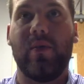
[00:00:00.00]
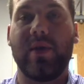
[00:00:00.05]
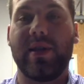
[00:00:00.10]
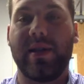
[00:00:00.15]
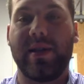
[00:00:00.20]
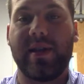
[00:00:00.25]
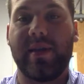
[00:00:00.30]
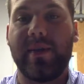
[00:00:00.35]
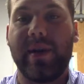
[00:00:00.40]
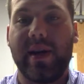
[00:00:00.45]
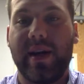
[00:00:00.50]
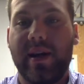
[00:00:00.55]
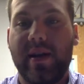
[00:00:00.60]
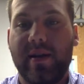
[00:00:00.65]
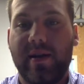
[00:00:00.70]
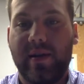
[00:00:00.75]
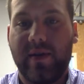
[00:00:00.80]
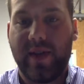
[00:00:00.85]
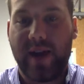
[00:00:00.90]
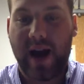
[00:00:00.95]
something
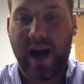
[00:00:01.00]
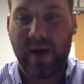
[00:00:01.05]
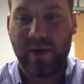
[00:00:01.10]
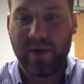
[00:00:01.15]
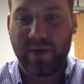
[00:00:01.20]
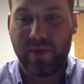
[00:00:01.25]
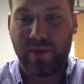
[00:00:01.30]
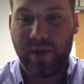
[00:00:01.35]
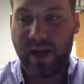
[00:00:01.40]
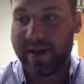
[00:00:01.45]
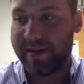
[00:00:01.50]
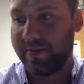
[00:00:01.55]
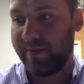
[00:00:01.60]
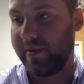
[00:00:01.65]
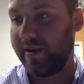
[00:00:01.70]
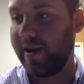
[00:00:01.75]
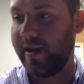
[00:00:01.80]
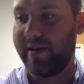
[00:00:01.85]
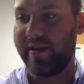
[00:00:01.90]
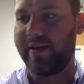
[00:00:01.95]
that I was blessed
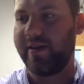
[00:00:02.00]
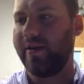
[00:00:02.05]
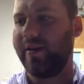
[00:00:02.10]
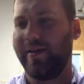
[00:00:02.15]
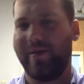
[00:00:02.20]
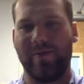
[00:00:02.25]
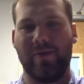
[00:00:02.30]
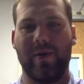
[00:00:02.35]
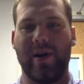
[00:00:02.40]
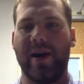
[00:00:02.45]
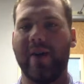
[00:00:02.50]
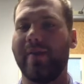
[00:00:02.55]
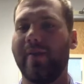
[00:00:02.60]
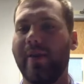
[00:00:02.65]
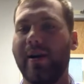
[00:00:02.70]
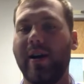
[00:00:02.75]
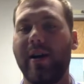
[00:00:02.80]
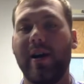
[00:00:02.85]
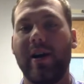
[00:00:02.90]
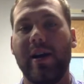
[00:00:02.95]
with,
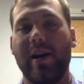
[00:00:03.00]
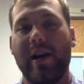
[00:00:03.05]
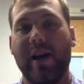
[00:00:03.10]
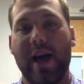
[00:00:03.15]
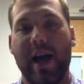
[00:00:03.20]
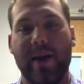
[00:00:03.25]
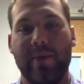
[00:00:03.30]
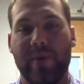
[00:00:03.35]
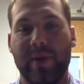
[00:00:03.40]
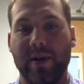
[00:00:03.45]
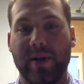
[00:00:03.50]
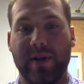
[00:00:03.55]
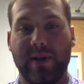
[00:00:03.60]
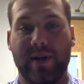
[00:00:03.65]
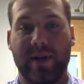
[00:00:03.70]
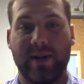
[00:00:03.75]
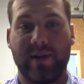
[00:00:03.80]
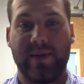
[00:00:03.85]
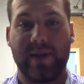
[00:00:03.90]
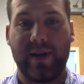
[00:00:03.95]
whatever. And Burgess
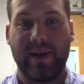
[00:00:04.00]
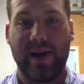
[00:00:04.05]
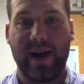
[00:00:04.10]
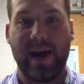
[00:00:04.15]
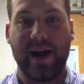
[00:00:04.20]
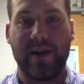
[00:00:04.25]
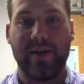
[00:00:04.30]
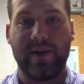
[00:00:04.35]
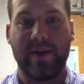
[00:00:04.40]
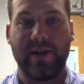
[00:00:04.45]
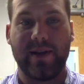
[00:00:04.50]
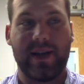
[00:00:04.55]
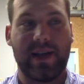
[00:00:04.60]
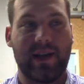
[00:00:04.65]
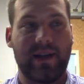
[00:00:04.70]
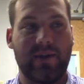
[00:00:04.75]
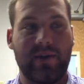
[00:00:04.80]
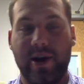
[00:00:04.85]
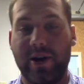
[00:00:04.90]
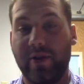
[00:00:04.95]
talks about, yeah, you're
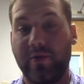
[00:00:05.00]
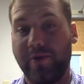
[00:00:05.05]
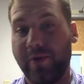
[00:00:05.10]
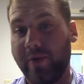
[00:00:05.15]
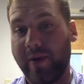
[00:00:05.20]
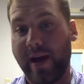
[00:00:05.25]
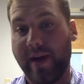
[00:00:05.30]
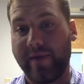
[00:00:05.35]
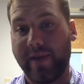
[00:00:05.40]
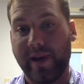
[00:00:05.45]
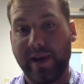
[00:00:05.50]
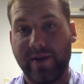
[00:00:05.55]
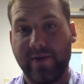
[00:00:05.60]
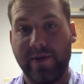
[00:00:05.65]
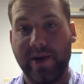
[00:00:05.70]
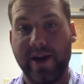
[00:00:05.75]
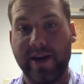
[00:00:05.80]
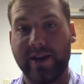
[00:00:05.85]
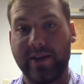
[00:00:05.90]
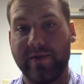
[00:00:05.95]
exactly right. You don't have that
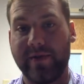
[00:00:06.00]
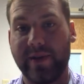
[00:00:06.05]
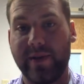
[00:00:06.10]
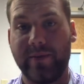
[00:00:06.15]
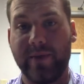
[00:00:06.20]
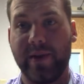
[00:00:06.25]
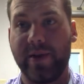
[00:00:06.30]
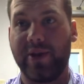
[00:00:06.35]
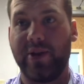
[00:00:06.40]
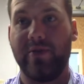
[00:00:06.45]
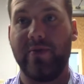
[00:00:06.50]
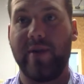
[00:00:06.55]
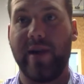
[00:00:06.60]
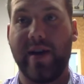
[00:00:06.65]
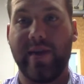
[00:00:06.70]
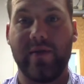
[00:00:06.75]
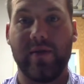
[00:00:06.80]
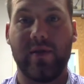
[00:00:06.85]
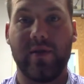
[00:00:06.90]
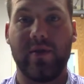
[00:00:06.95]
creativity because you
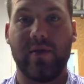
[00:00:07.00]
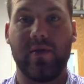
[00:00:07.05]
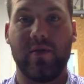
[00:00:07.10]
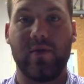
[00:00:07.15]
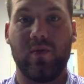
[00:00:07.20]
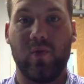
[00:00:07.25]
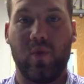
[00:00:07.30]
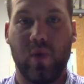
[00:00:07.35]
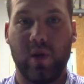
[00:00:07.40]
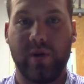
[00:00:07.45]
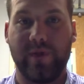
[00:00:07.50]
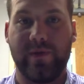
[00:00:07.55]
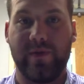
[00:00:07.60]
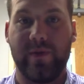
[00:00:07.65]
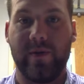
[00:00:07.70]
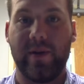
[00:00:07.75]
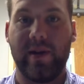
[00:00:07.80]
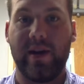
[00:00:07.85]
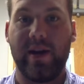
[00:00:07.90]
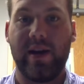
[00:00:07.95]
never worked
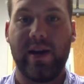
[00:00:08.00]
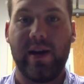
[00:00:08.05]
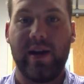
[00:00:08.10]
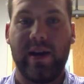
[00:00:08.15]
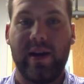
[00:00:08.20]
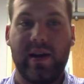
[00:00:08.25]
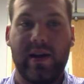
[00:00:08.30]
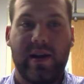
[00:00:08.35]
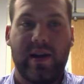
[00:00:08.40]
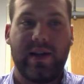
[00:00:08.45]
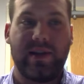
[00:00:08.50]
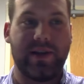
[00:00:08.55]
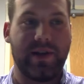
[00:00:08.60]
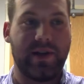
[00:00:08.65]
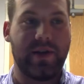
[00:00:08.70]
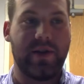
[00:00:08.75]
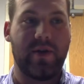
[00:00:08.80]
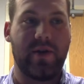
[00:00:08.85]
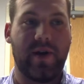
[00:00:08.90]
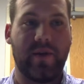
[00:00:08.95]
for it. He said,
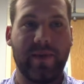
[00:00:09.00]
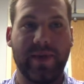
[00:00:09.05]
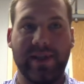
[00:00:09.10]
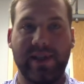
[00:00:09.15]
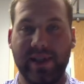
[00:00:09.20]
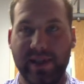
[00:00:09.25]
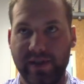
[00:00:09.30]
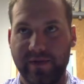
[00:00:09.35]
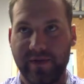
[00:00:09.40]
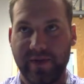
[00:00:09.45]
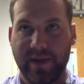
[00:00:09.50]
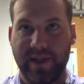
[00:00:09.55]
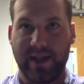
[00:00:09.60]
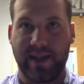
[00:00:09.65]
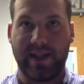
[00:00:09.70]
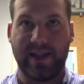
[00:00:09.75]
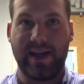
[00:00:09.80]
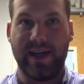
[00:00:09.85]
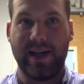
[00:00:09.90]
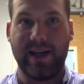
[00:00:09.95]
I've been teaching for
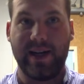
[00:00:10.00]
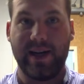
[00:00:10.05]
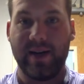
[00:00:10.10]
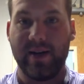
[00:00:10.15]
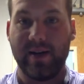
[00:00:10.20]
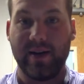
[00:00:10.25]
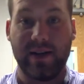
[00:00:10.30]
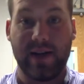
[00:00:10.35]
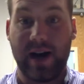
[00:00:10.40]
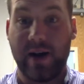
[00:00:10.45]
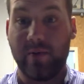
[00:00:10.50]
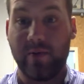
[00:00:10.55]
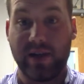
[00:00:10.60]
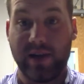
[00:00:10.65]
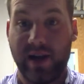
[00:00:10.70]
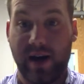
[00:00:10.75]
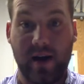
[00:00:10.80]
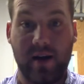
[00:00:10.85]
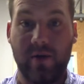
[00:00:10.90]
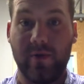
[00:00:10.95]
16 years and I was
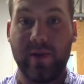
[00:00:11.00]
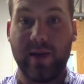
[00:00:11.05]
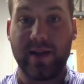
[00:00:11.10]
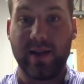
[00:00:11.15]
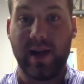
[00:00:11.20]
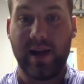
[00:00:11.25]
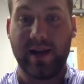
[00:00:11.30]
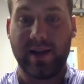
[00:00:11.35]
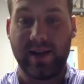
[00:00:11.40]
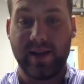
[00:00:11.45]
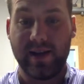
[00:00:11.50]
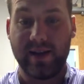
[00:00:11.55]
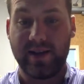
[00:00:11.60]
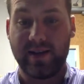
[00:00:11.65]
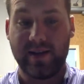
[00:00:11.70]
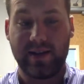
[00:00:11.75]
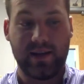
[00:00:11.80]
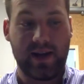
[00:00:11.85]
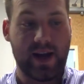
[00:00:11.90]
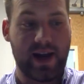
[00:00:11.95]
not always like
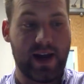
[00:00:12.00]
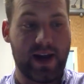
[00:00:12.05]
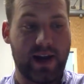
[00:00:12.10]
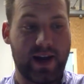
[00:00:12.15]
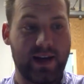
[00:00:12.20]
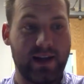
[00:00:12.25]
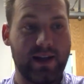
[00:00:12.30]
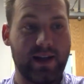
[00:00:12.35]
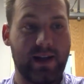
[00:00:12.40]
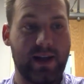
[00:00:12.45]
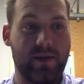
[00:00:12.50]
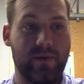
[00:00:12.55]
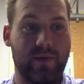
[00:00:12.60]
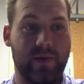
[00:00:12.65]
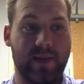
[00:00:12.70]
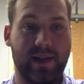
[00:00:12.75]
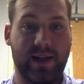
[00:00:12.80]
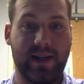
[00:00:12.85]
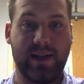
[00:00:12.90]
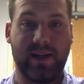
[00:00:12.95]
this. And it
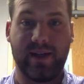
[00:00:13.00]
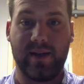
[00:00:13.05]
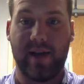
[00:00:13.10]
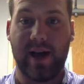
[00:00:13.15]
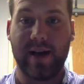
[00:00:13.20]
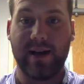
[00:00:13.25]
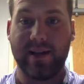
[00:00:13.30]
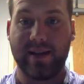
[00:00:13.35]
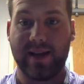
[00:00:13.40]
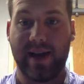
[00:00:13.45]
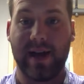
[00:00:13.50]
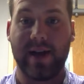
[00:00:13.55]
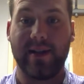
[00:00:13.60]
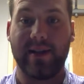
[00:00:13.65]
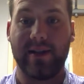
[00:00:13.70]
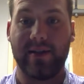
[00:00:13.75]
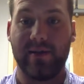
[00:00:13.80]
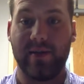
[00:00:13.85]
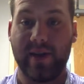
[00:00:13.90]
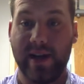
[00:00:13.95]
wasn't until I decided
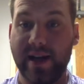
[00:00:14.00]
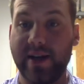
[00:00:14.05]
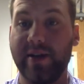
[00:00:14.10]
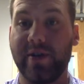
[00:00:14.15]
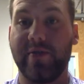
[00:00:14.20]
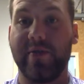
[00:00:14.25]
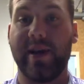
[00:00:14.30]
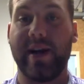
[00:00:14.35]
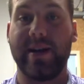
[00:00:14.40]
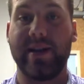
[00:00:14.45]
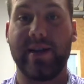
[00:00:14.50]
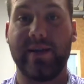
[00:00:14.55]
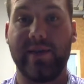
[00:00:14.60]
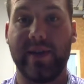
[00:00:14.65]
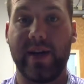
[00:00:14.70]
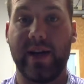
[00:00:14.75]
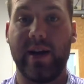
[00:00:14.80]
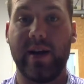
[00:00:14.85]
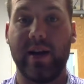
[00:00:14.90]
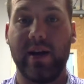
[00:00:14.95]
to look into
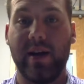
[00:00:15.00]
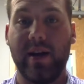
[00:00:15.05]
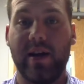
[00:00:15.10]
creativity